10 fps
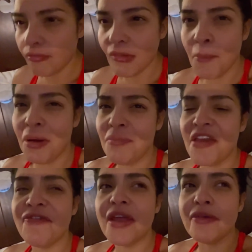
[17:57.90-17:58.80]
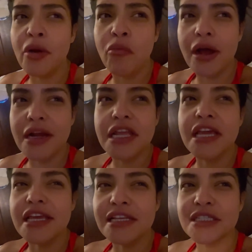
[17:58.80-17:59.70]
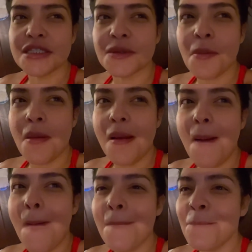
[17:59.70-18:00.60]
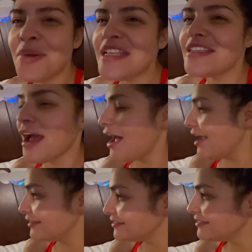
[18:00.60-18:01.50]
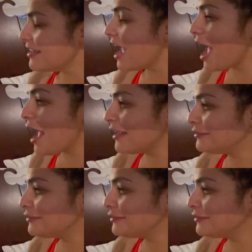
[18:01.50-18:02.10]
But my favorite one is Pizza Hut. Huh?